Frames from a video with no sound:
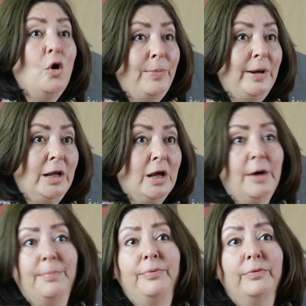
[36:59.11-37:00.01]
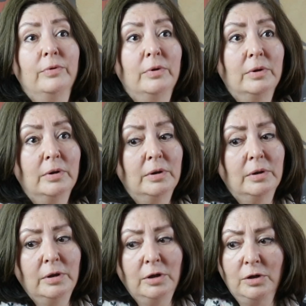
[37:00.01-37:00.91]
opening up,
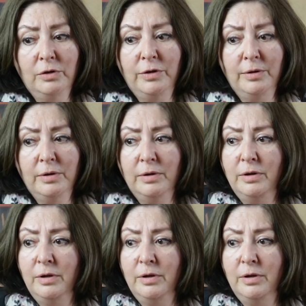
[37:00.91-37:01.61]
you know, the